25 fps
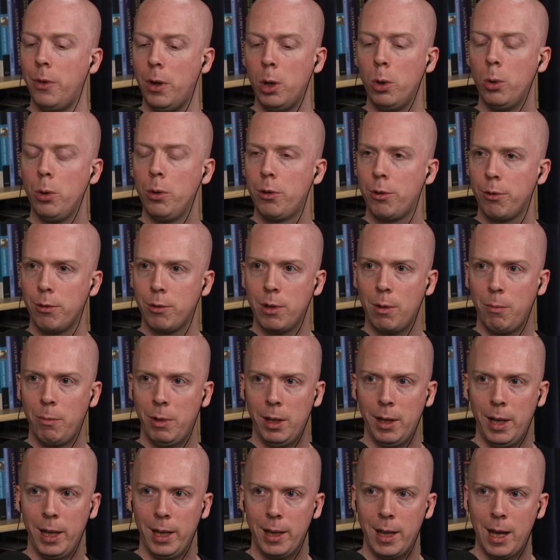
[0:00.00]
vote or
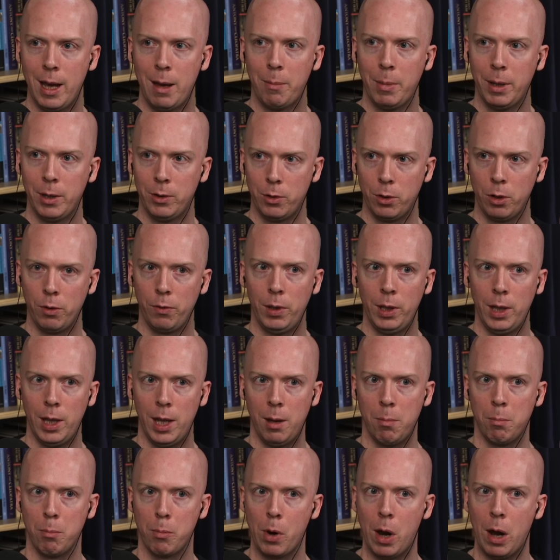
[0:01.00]
something like that by serving
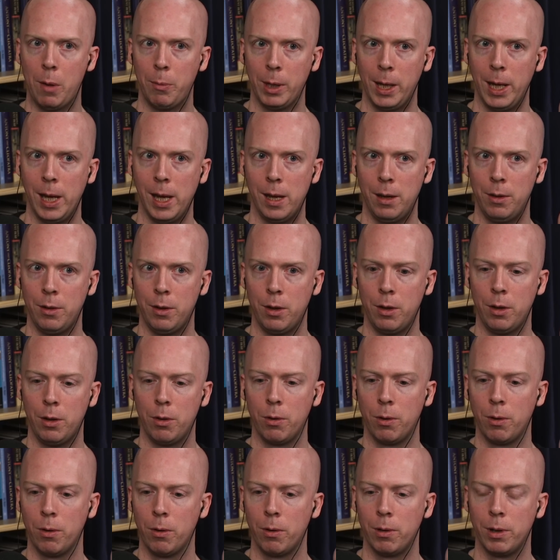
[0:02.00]
them propaganda
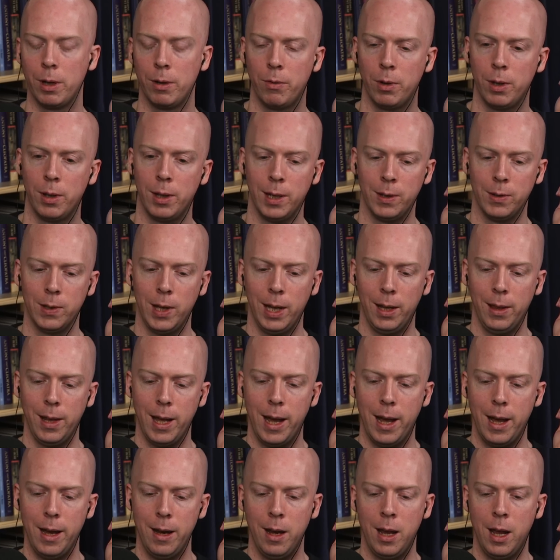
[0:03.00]
or, or different things like
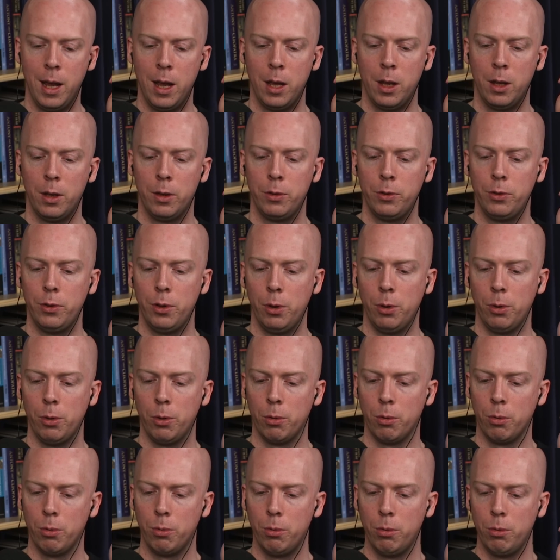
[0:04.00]
that.
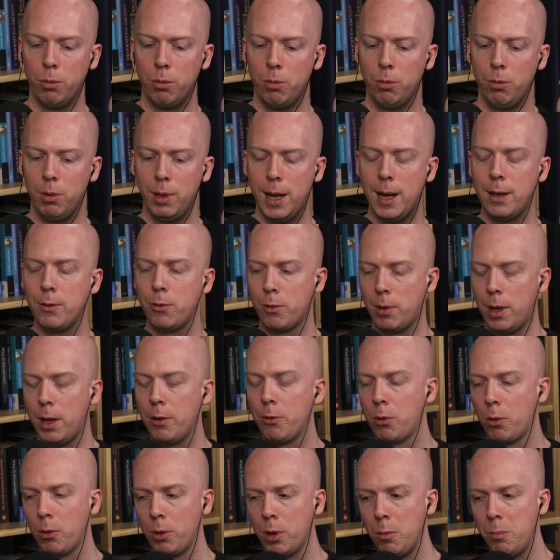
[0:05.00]
So the
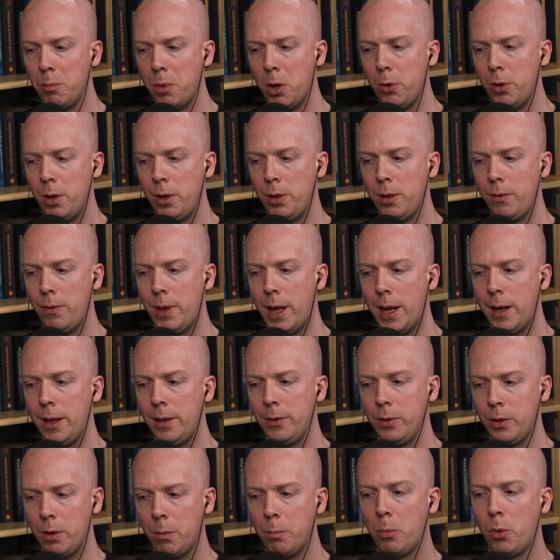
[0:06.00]
astrological component of that
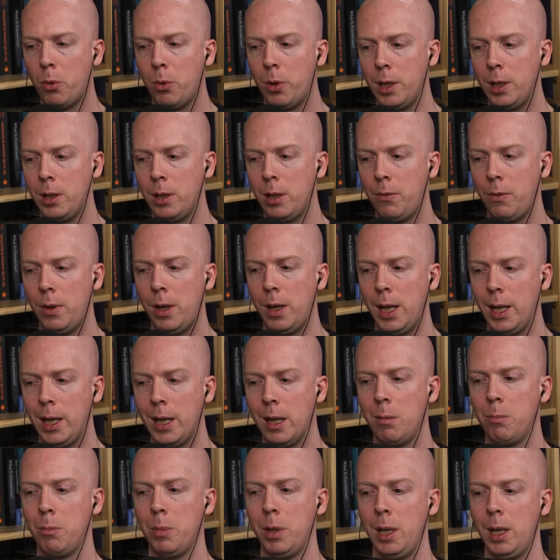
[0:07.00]
at some point, if any
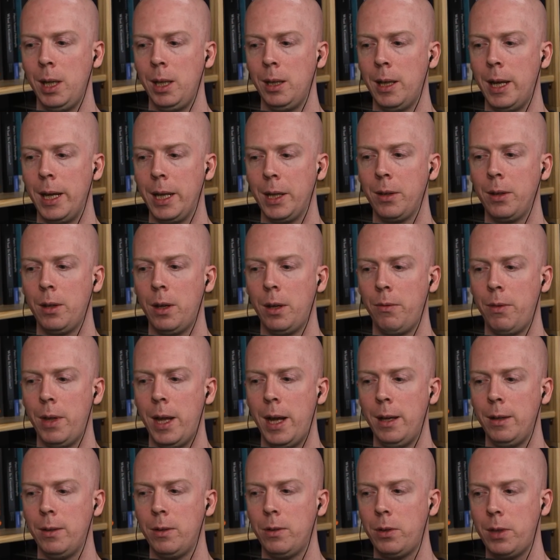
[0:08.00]
company like of
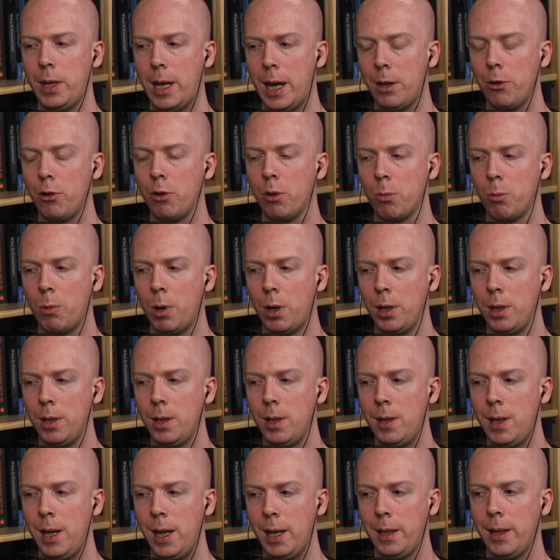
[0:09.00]
that stature wanted
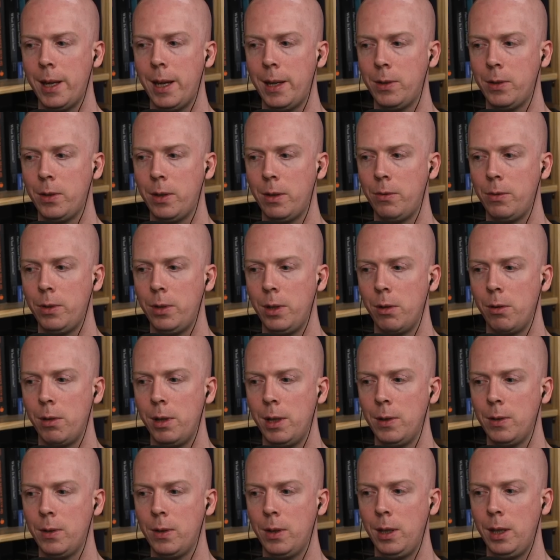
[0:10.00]
to take that stuff
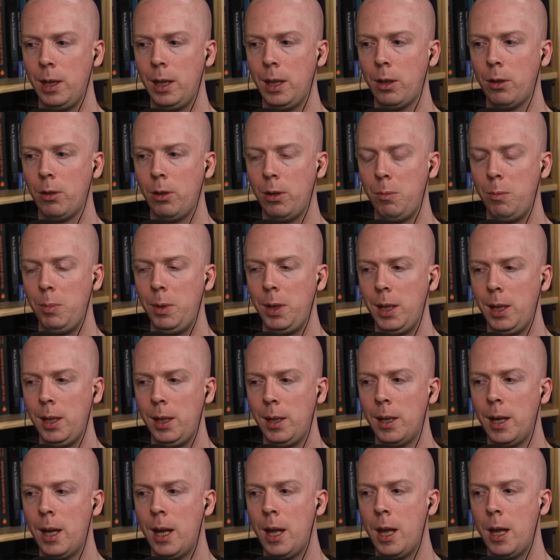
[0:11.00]
seriously, could
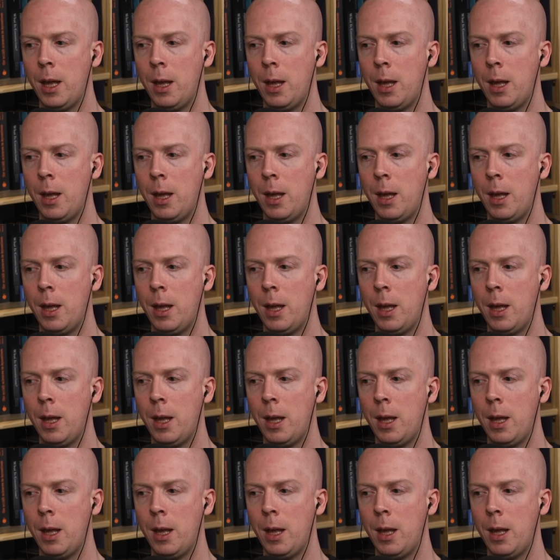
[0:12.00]
be